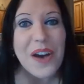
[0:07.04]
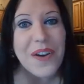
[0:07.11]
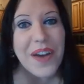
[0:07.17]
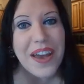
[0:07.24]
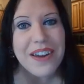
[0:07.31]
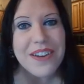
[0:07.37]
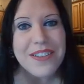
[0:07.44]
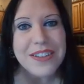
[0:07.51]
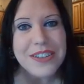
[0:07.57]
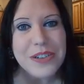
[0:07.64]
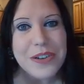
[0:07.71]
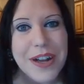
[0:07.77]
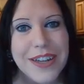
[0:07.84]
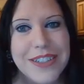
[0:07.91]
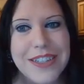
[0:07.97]
Okay, here are the
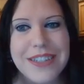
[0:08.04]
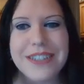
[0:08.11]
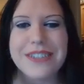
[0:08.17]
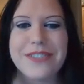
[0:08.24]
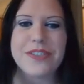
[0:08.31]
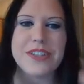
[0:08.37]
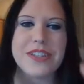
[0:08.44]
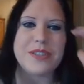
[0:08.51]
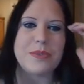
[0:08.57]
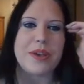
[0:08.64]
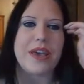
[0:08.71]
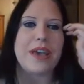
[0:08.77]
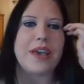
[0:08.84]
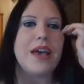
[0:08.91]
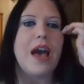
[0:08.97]
directions for this
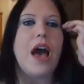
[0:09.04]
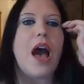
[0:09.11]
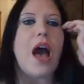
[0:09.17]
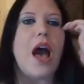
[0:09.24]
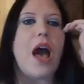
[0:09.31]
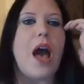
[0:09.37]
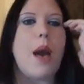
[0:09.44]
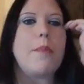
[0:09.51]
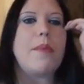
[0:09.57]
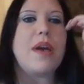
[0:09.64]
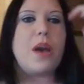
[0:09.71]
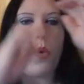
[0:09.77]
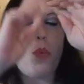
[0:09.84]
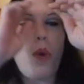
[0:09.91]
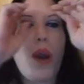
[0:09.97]
week.
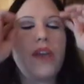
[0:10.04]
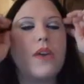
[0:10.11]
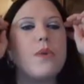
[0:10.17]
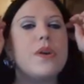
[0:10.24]
What